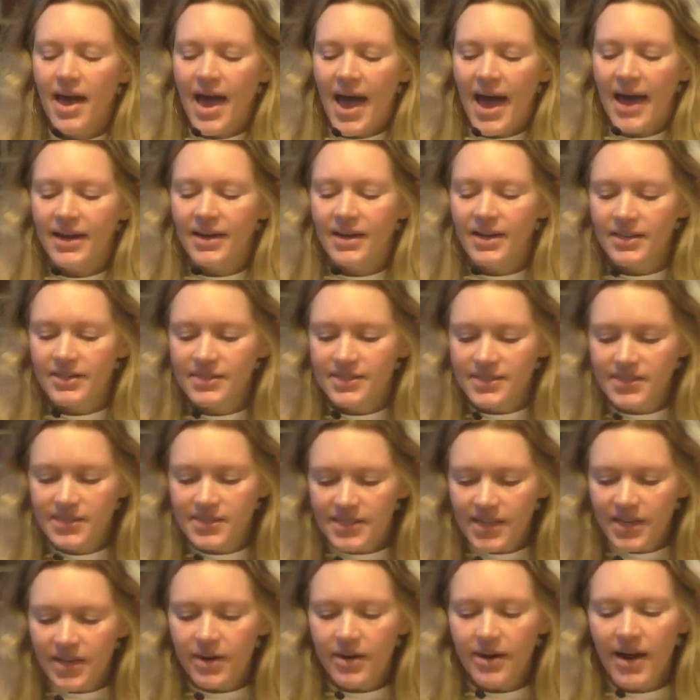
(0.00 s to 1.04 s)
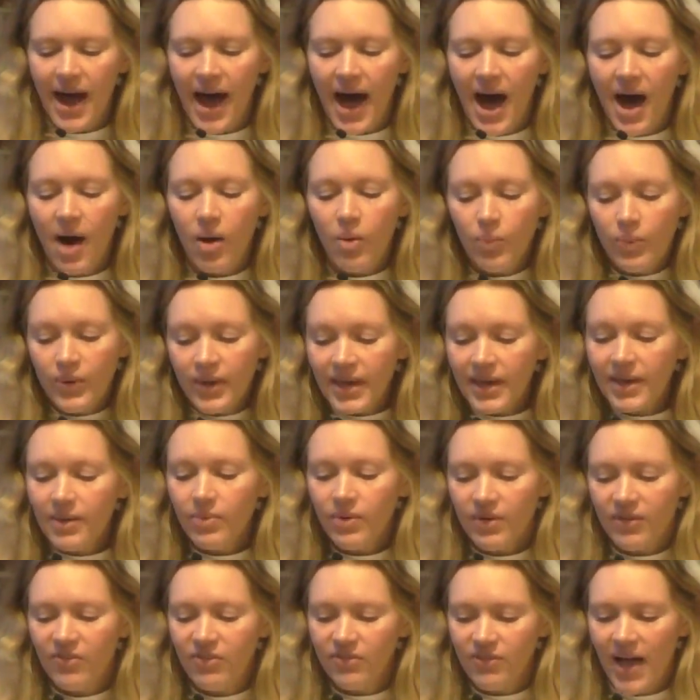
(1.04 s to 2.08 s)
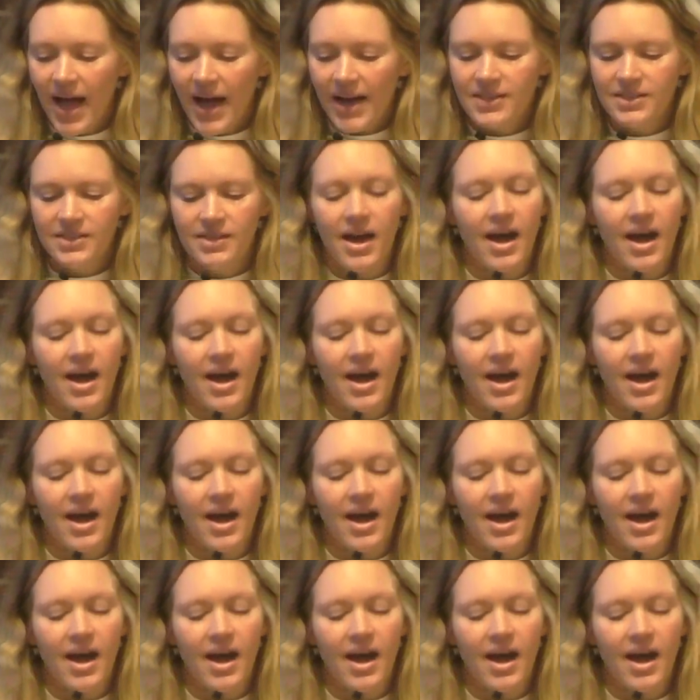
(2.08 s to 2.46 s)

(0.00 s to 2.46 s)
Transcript: and consider how we reflect